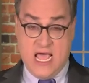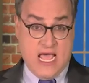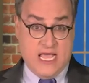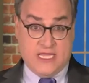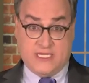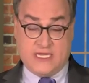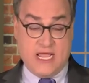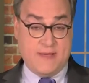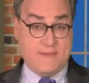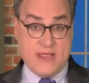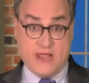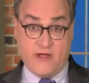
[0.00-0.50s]

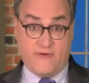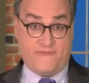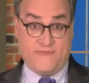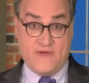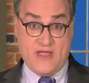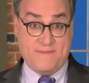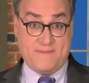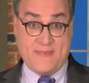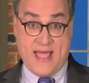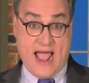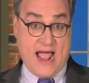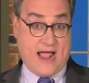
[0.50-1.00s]
Send me your
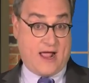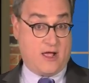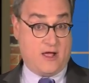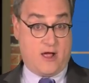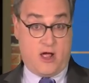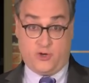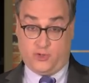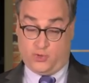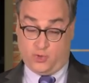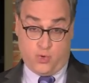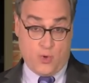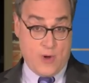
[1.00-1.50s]
feedback
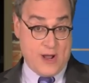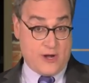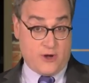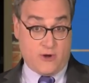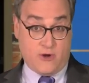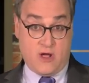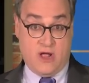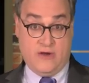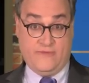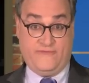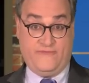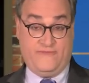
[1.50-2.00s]
on
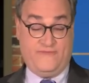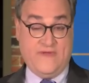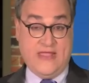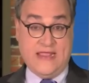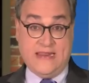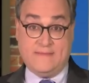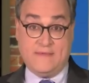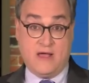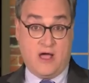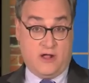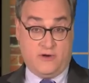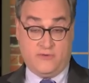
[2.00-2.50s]
Twitter, on,
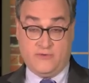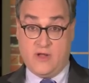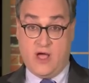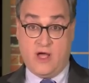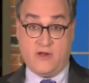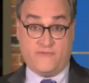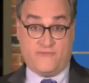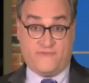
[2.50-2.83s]
feed, on, on